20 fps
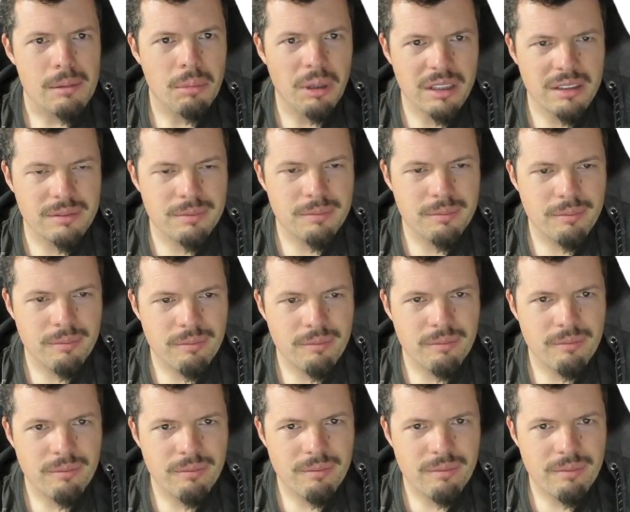But
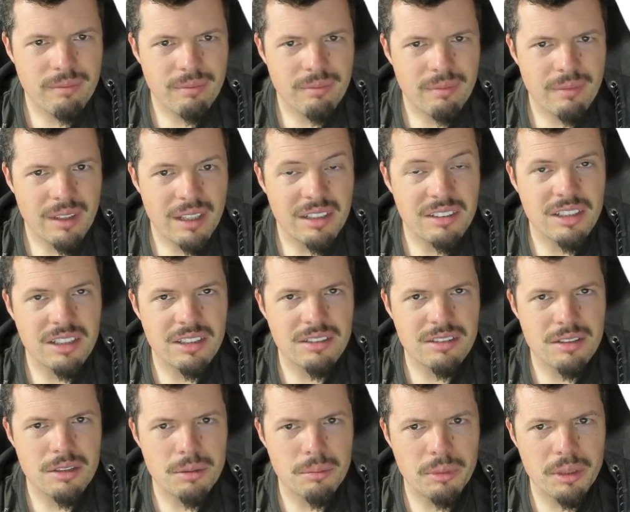let's get
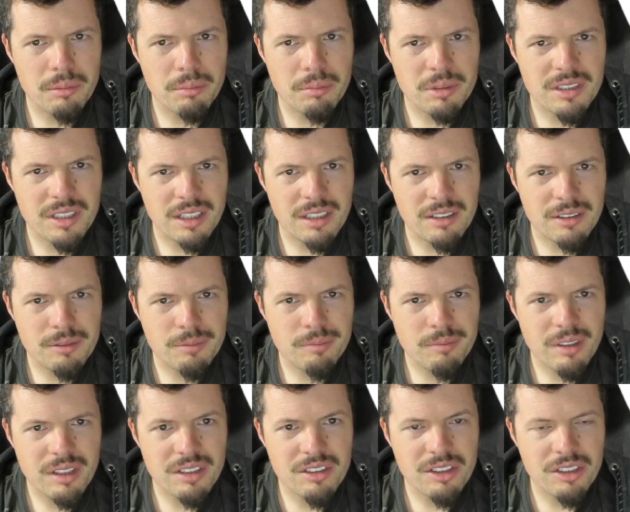into the meat and potatoes.
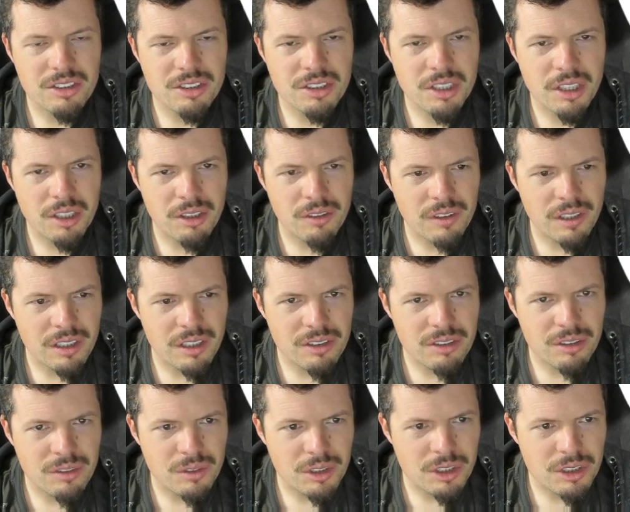Let's go straight over here
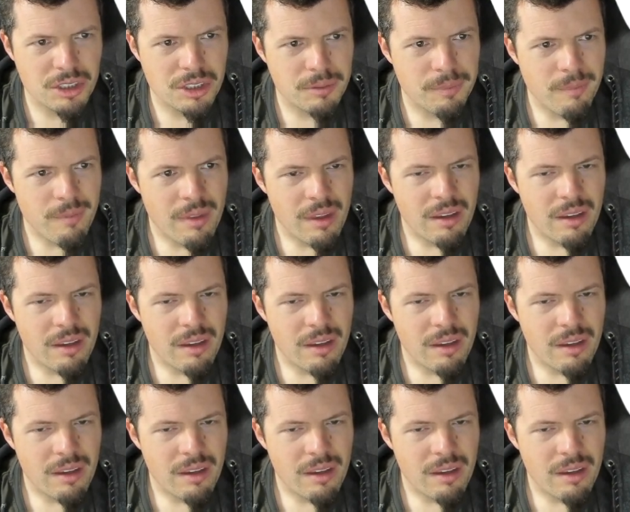to advanced.